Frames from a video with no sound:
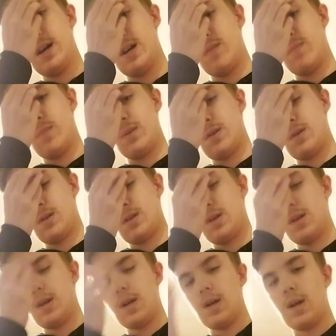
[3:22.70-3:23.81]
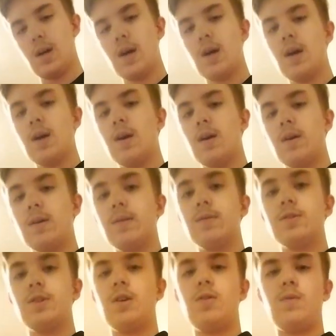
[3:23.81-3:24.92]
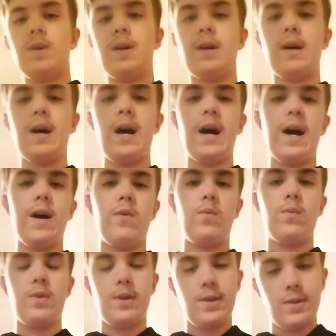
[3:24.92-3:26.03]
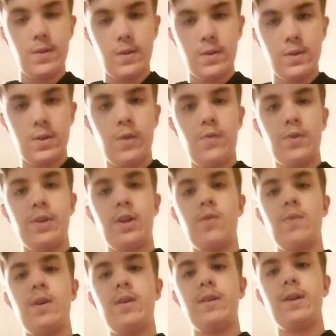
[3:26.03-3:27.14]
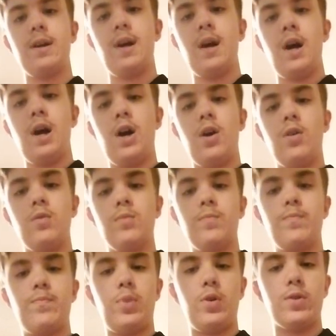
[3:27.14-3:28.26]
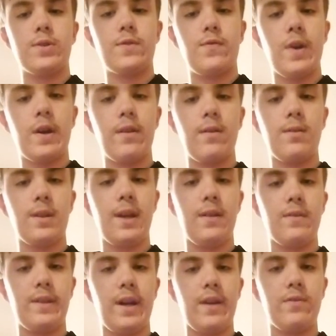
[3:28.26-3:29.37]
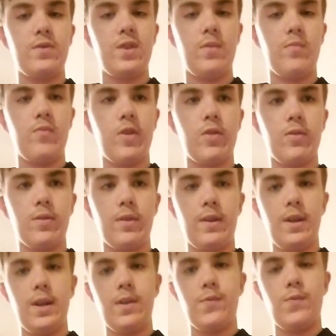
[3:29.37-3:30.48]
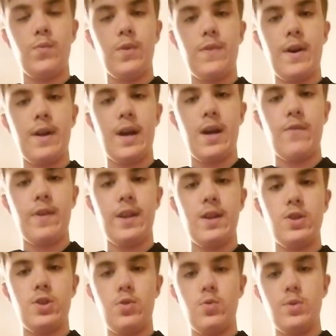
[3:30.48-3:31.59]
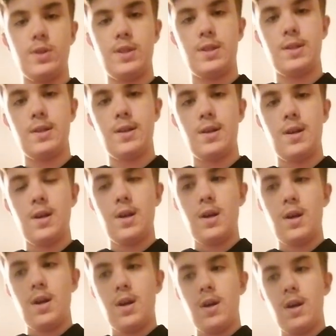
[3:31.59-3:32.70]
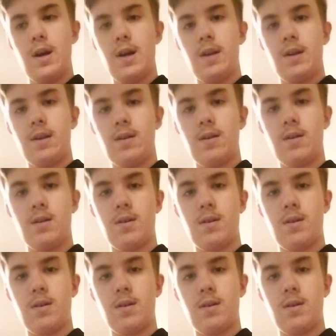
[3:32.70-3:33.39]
Um. So, I'll, so for now on, I'll post regularly and live stream regularly if without having issues, and.